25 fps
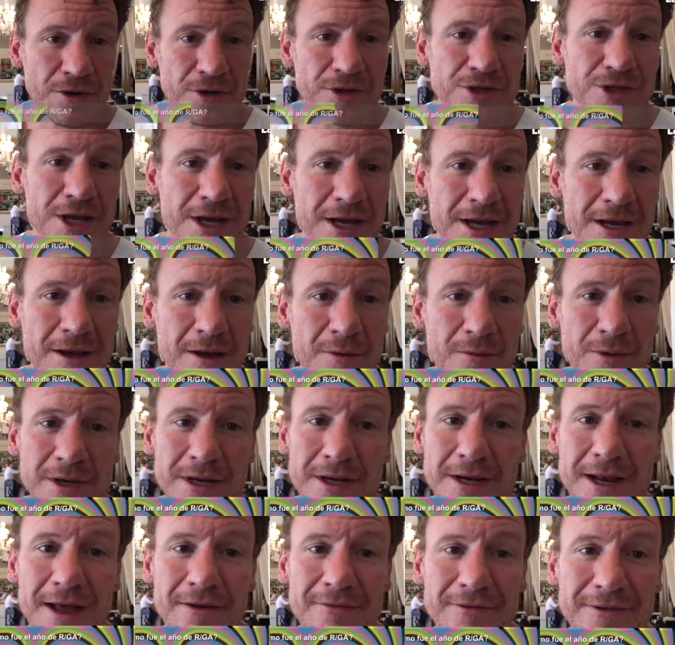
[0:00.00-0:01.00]
a good year. We
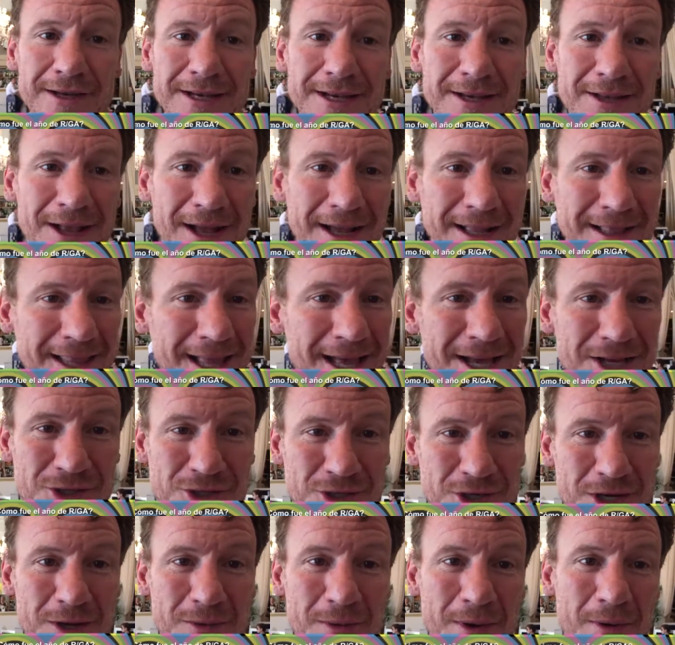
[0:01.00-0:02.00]
didn't have a year like
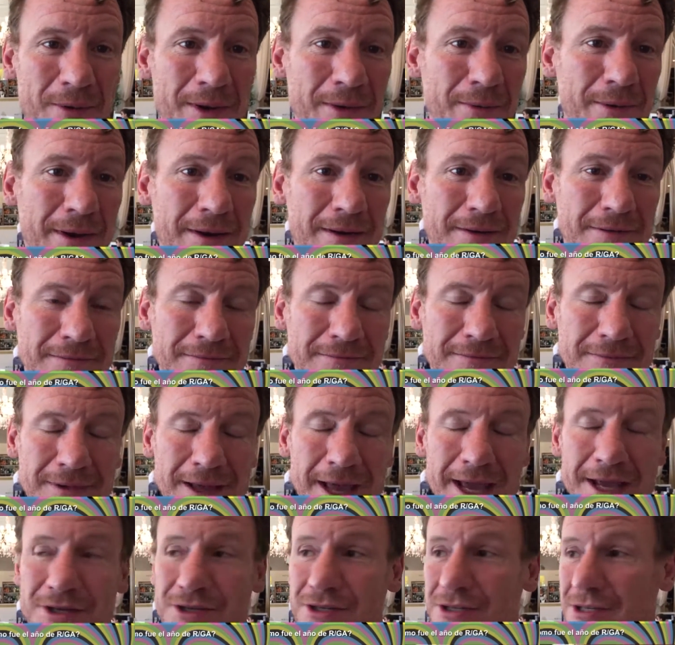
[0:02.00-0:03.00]
last year where we won
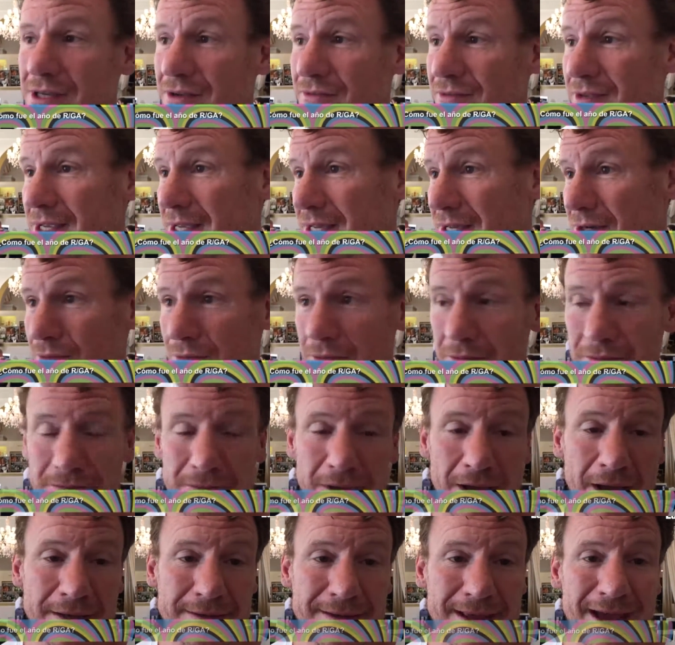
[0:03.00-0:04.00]
Agency of the Year.
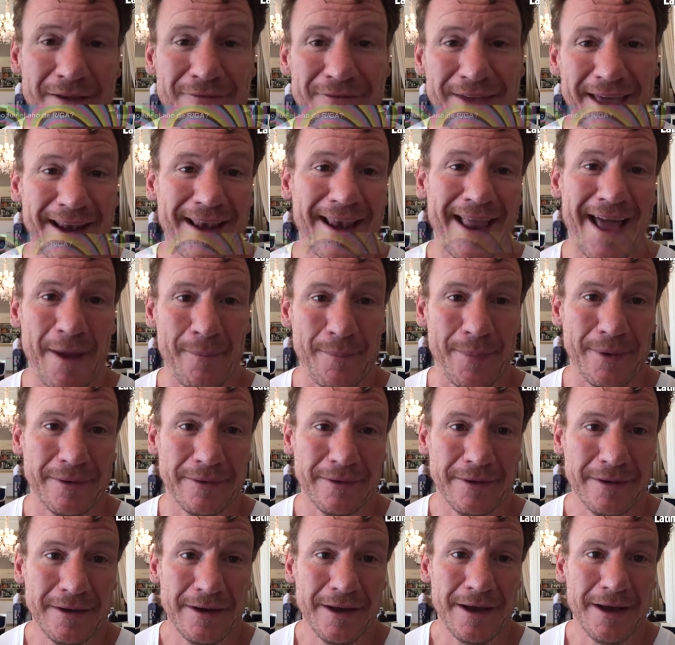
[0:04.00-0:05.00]
I doubt that'll
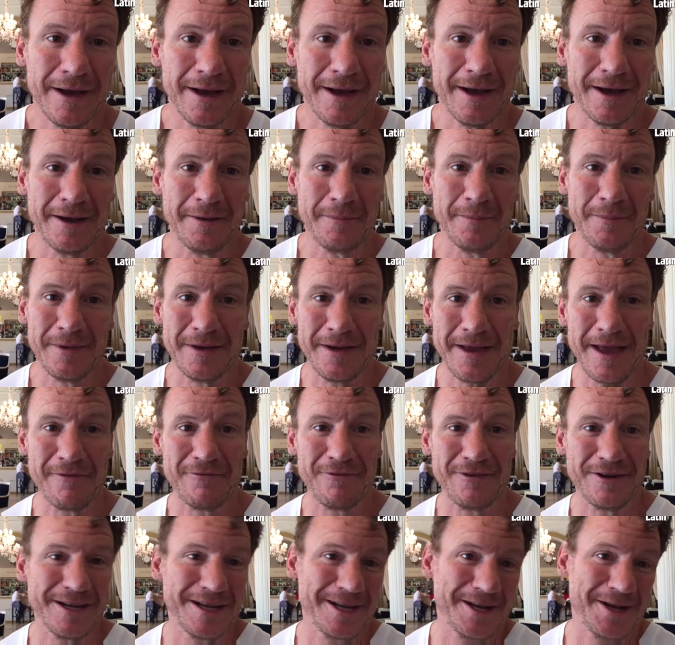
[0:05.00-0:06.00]
happen
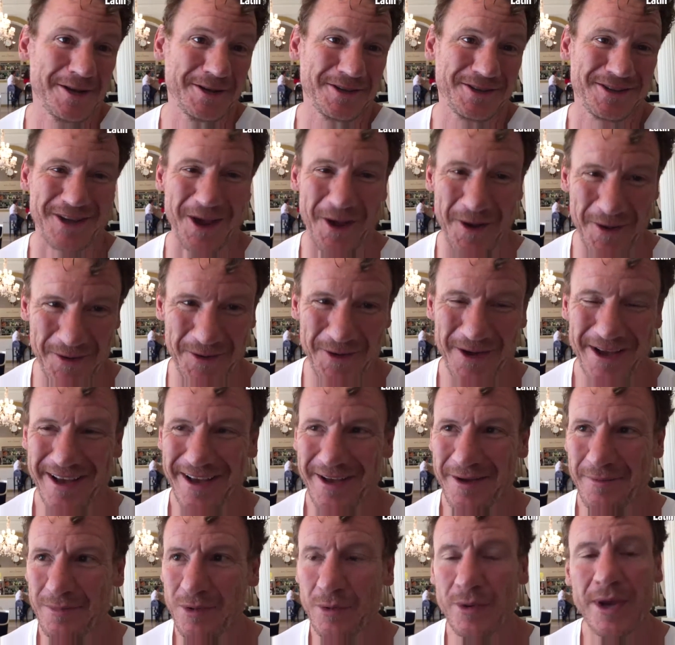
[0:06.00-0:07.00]
every year. So,
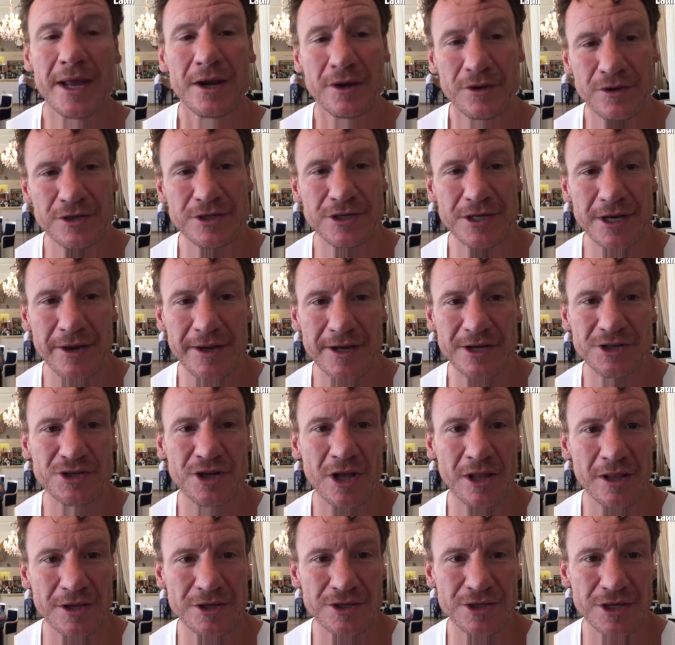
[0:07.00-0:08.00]
but we had a good year, had a
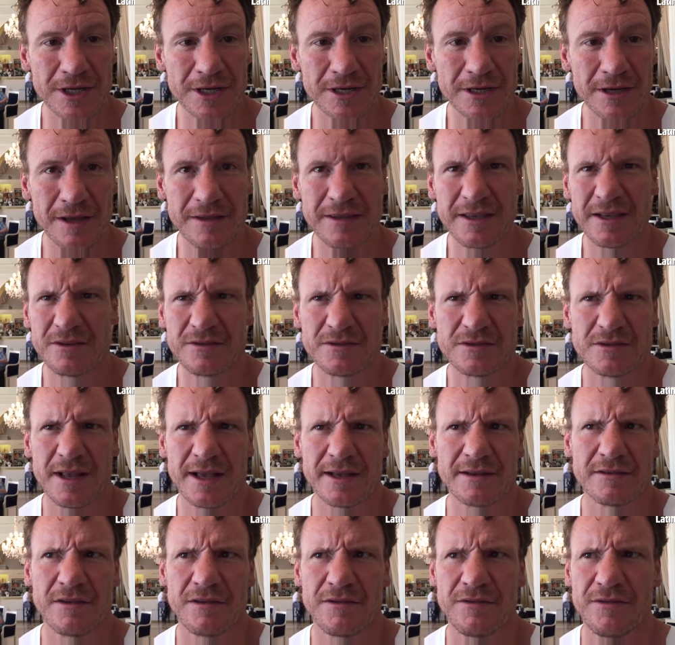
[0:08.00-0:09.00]
solid year. I think it was
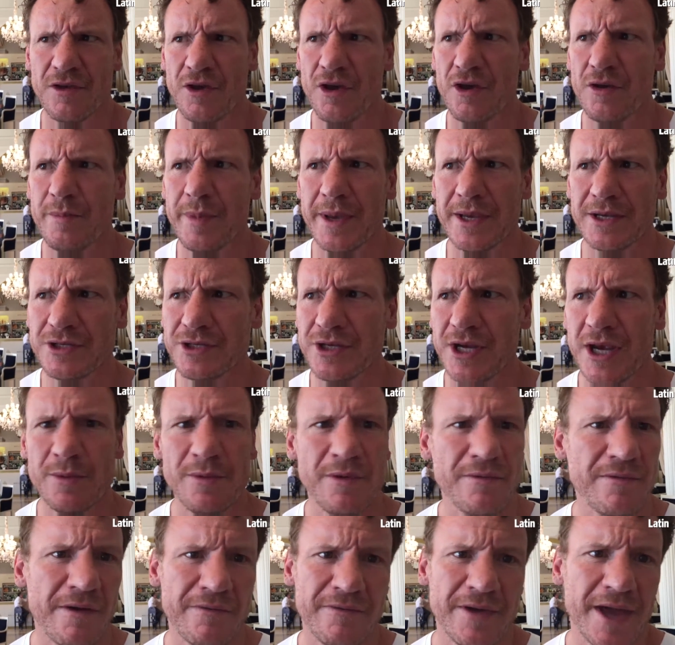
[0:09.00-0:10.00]
like the third best year
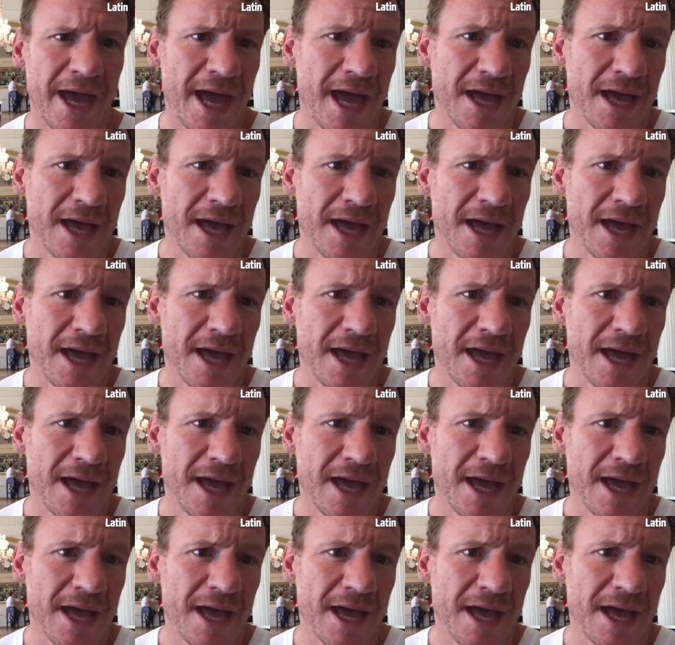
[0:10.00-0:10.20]
we've ever